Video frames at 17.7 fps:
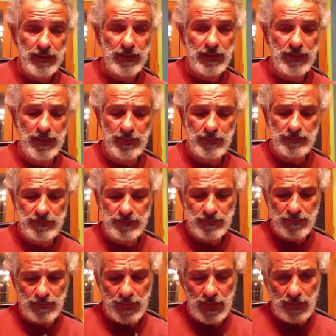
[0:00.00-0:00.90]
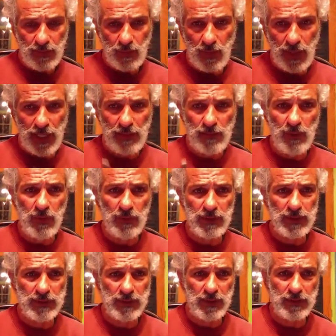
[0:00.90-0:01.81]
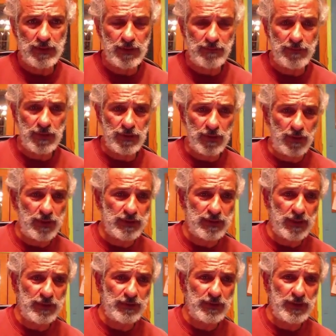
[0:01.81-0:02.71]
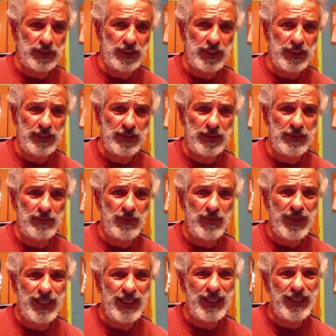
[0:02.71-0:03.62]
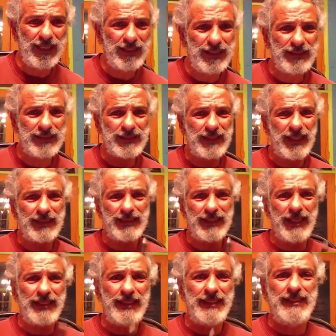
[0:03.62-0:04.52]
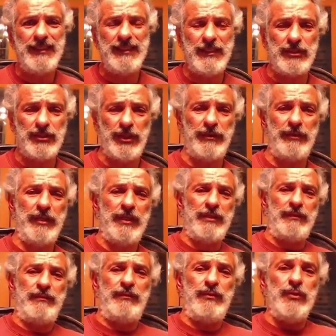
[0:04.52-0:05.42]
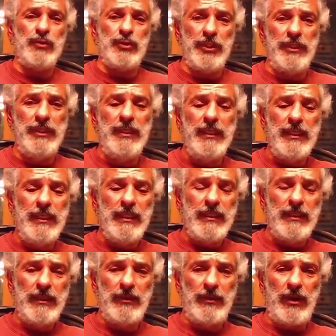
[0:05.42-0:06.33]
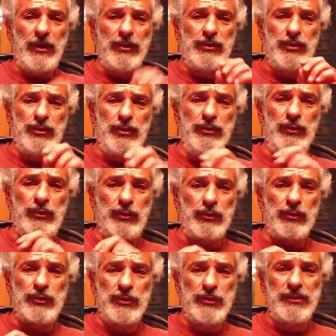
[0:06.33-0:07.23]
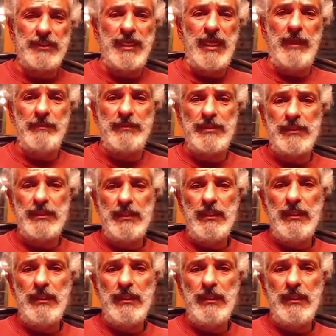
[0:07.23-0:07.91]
Now, why won't the sun convert all its hydrogen to helium? Well, it's not that easy to generate fusion. There are 2 crucial steps.